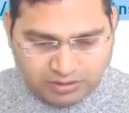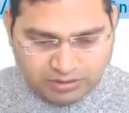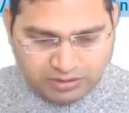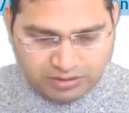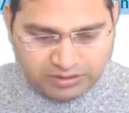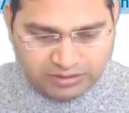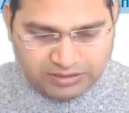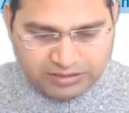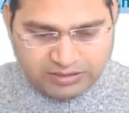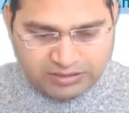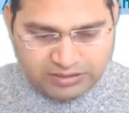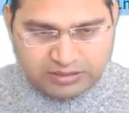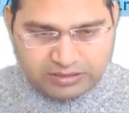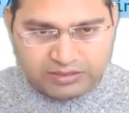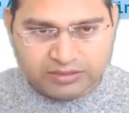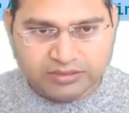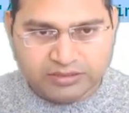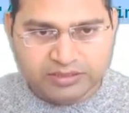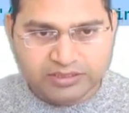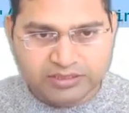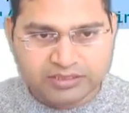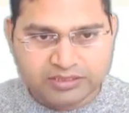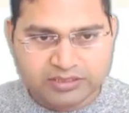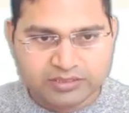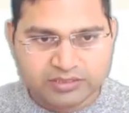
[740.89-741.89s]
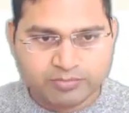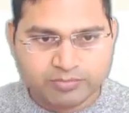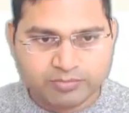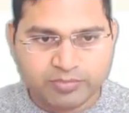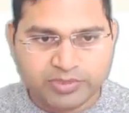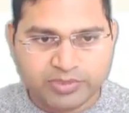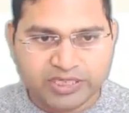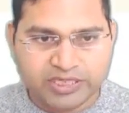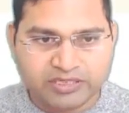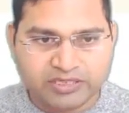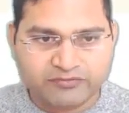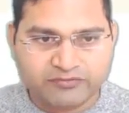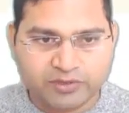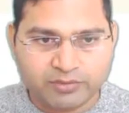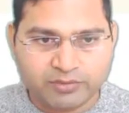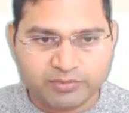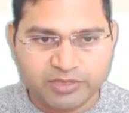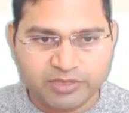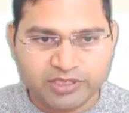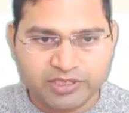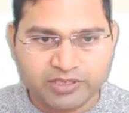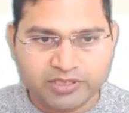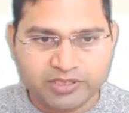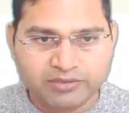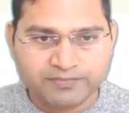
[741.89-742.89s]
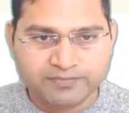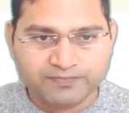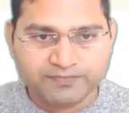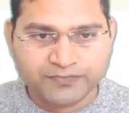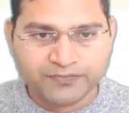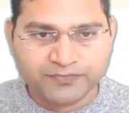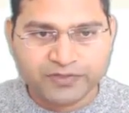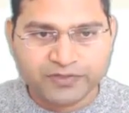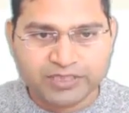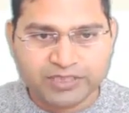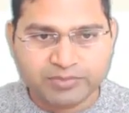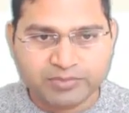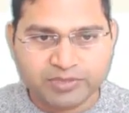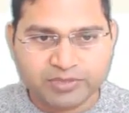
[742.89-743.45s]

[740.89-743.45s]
cut this part from here, right?